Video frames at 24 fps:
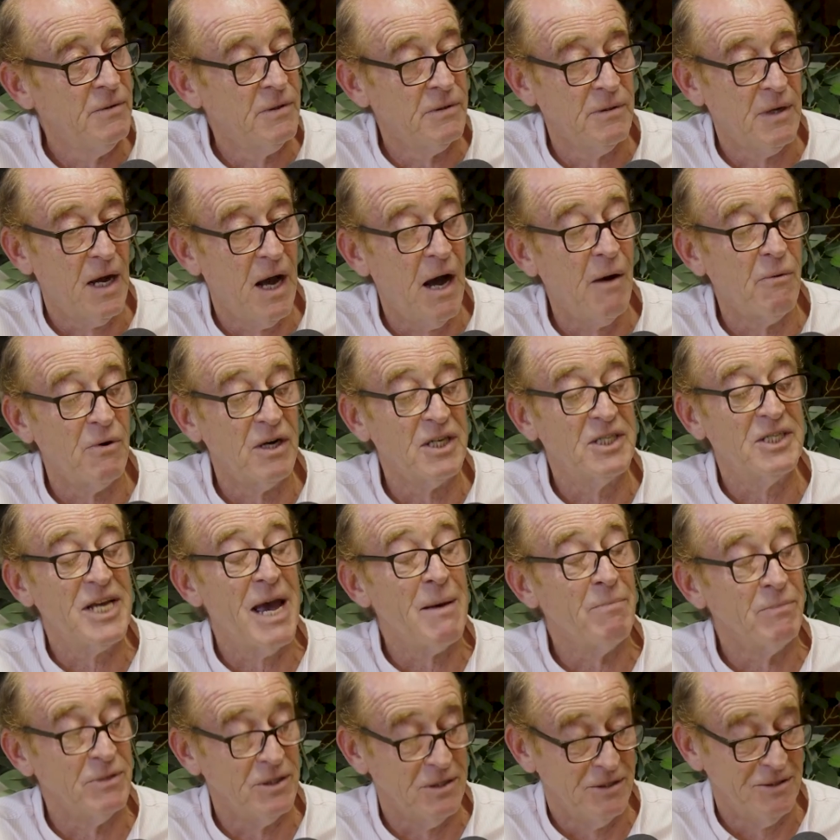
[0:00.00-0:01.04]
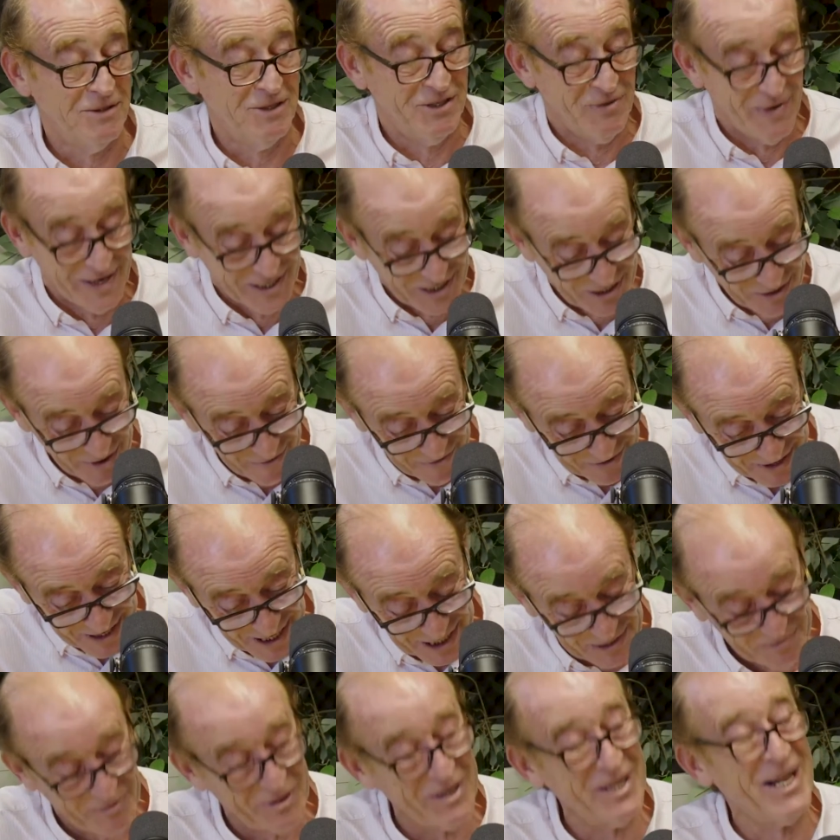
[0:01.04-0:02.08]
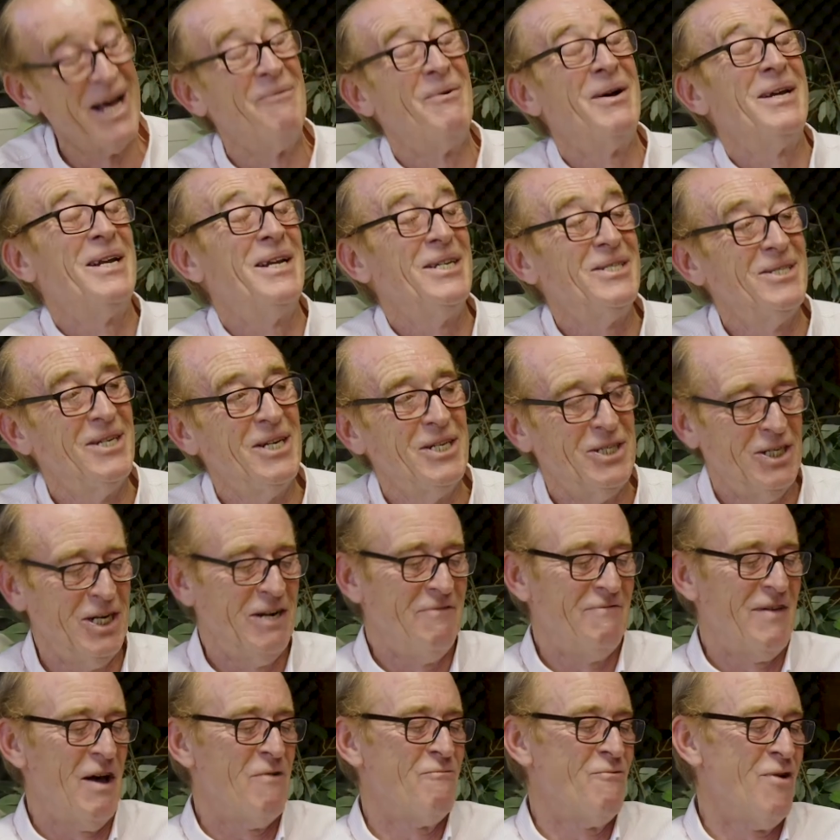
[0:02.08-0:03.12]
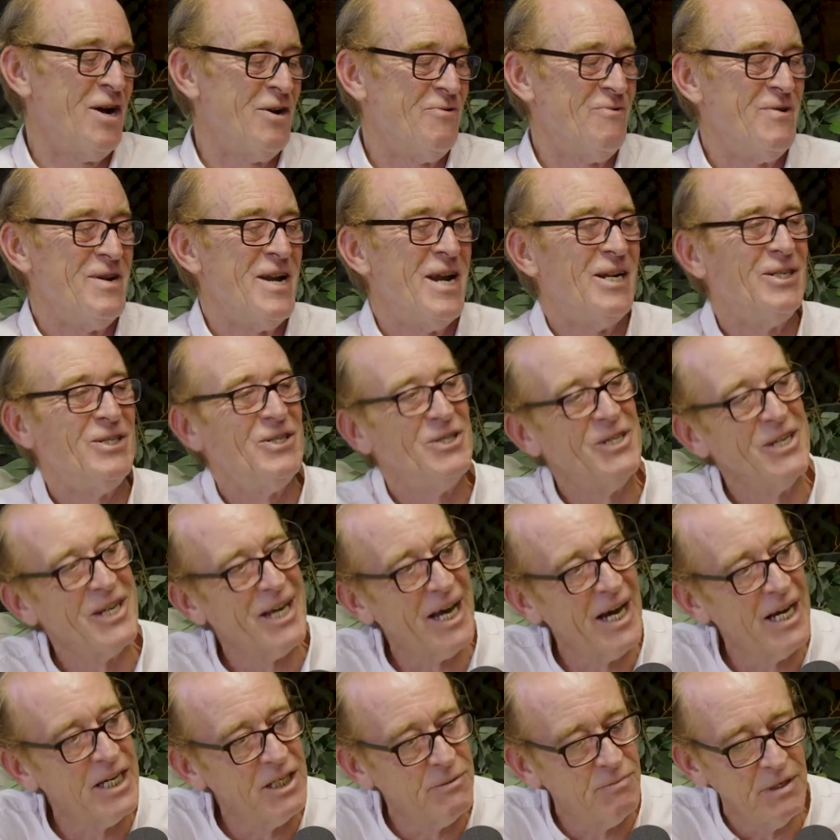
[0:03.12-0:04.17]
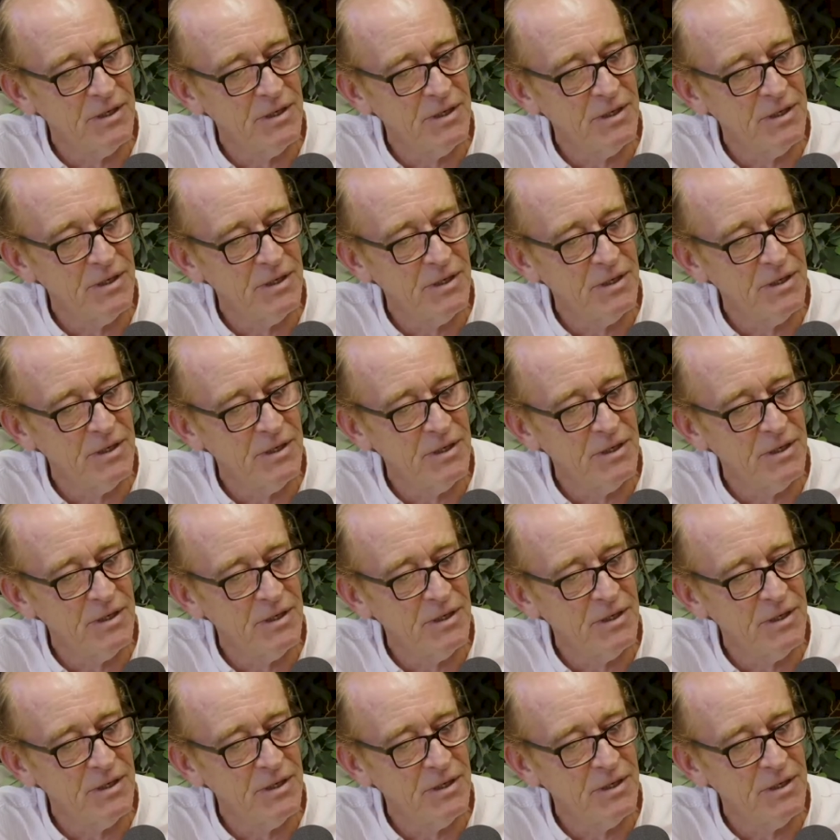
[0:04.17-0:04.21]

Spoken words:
Well, I will attempt to answer everything. Let's put it that way. Let's leave that rider in there just in case.